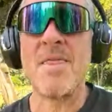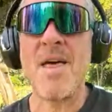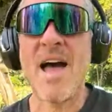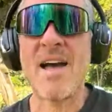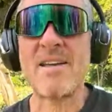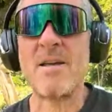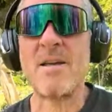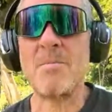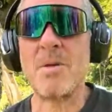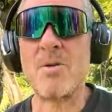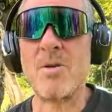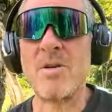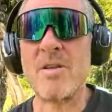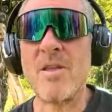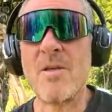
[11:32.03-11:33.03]
that
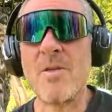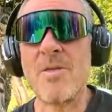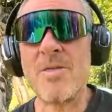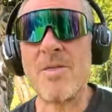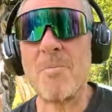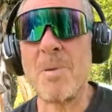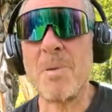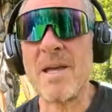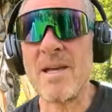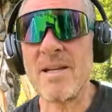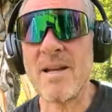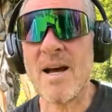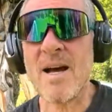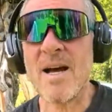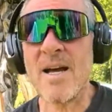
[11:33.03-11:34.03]
community, the
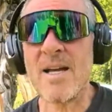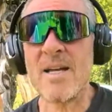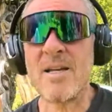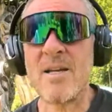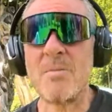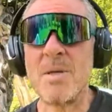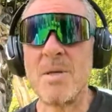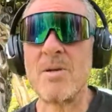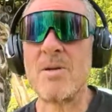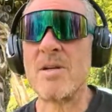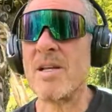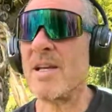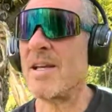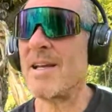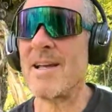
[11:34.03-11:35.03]
pDAI
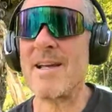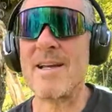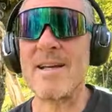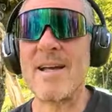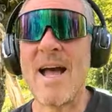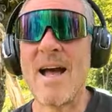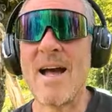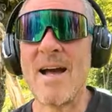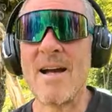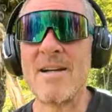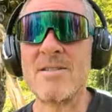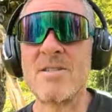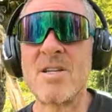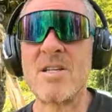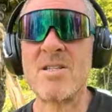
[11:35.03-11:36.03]
community,
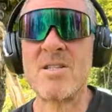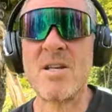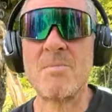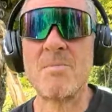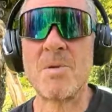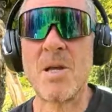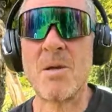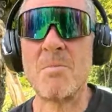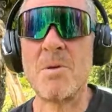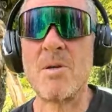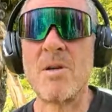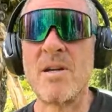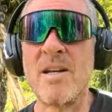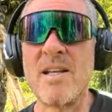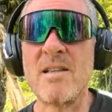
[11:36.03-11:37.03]
has some
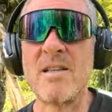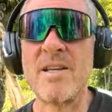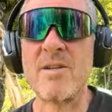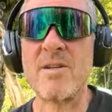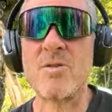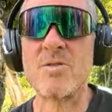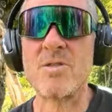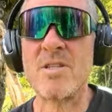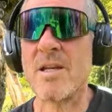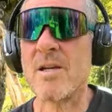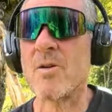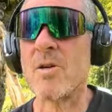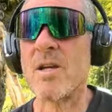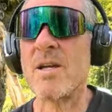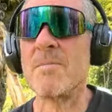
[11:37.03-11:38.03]
community leaders that
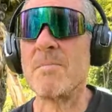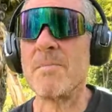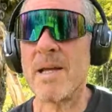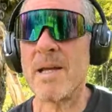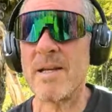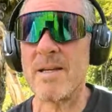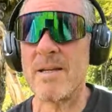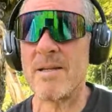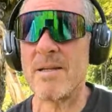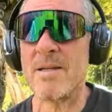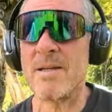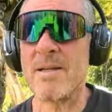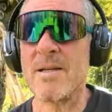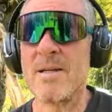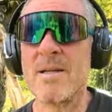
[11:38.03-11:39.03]
are committed
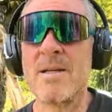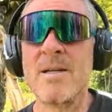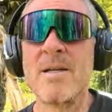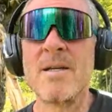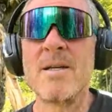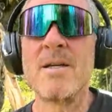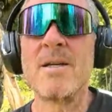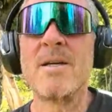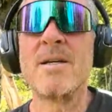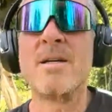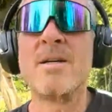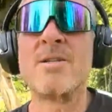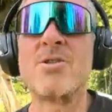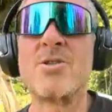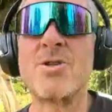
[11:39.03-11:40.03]

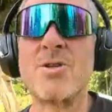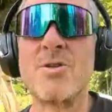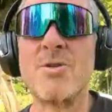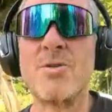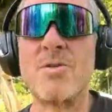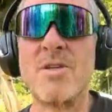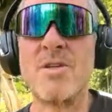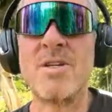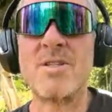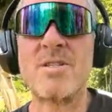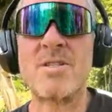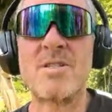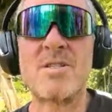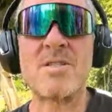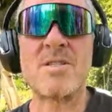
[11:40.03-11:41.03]
to
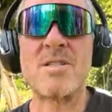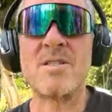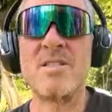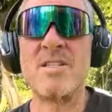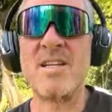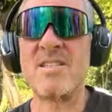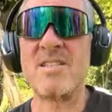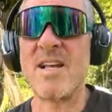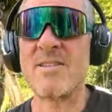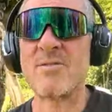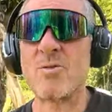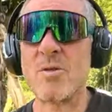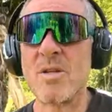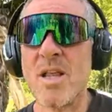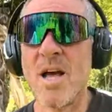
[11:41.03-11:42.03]
this
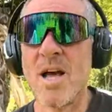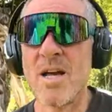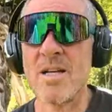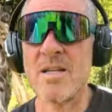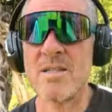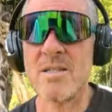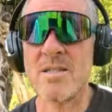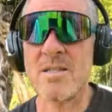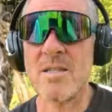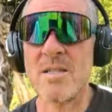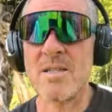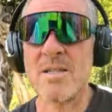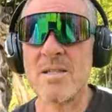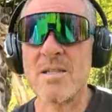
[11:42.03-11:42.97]
decentralized,